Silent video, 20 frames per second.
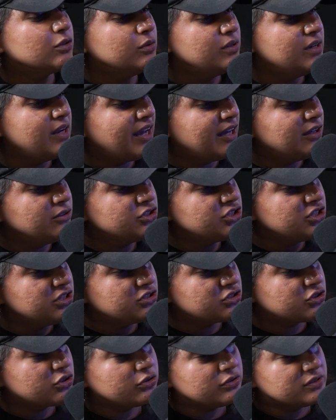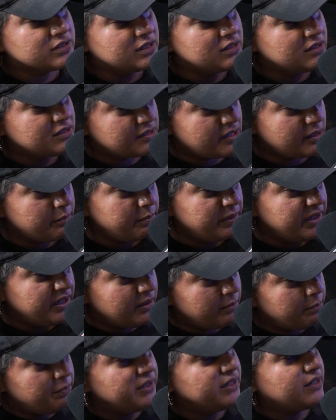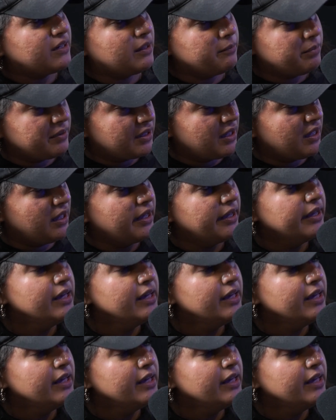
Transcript: now she's chosen this hippy dippy type of guy.